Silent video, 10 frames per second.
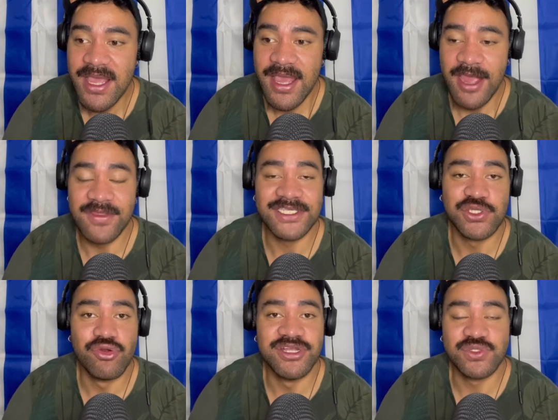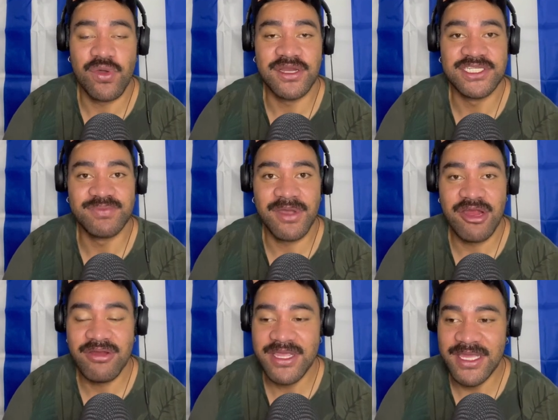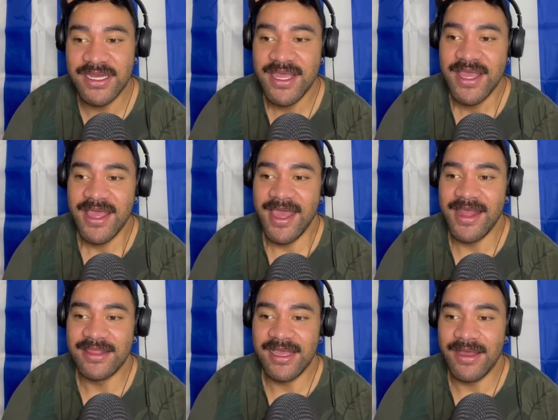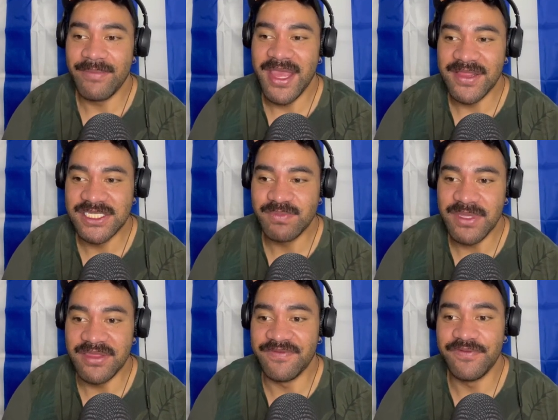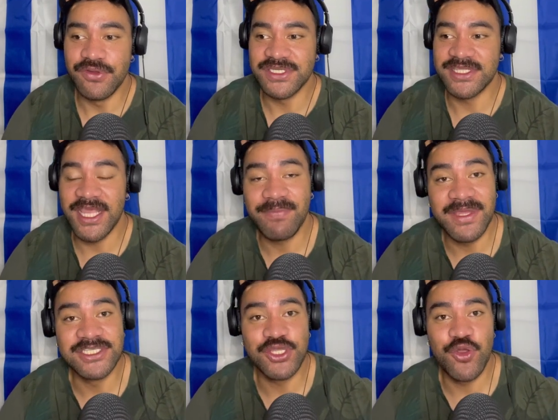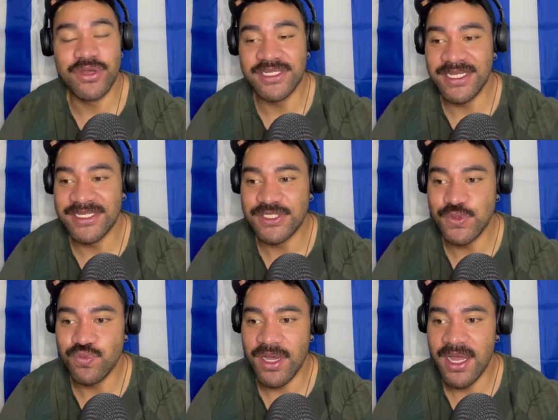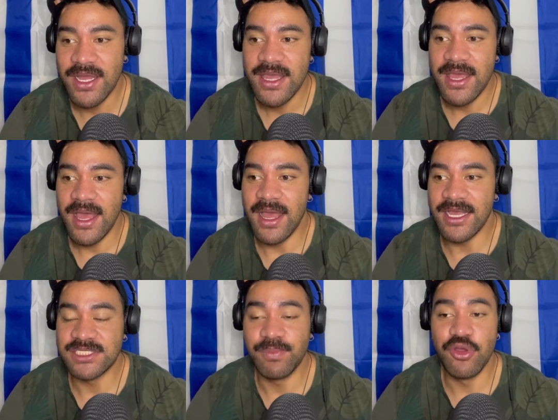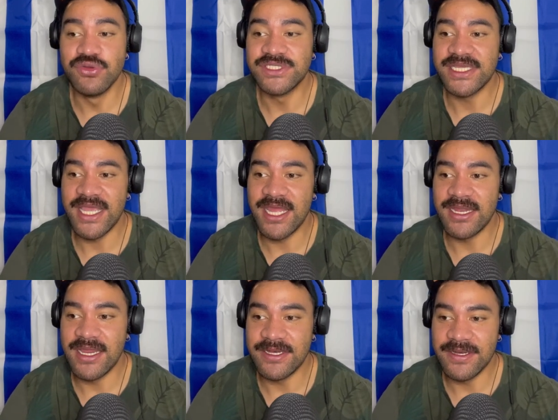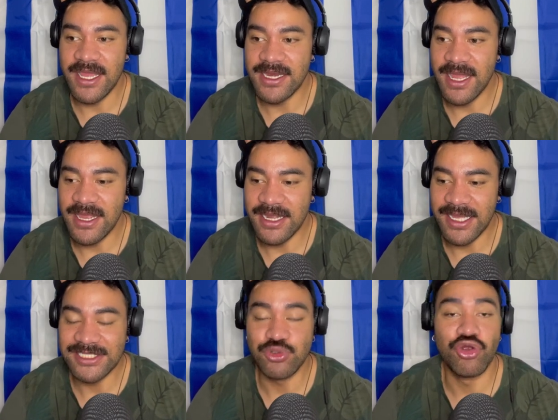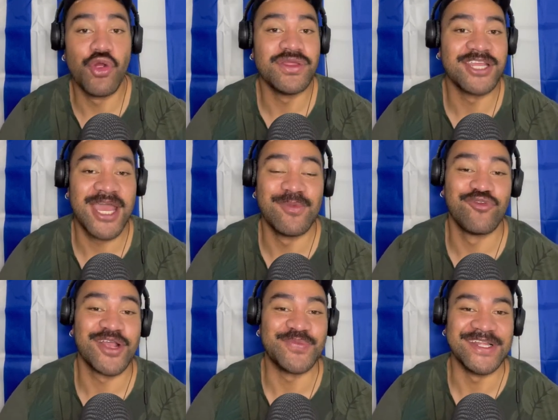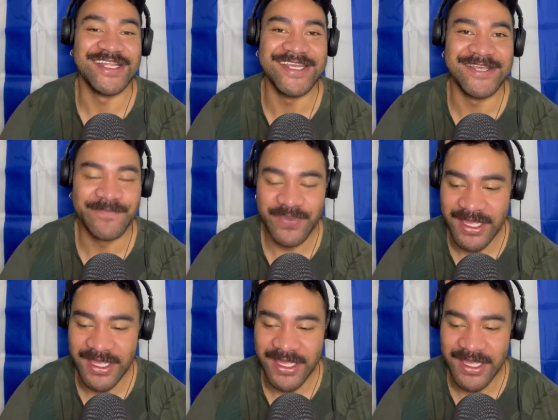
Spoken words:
And their story is quite inspiring. And may this be the first stepping stone into exposing and I guess, growing the game of rugby league.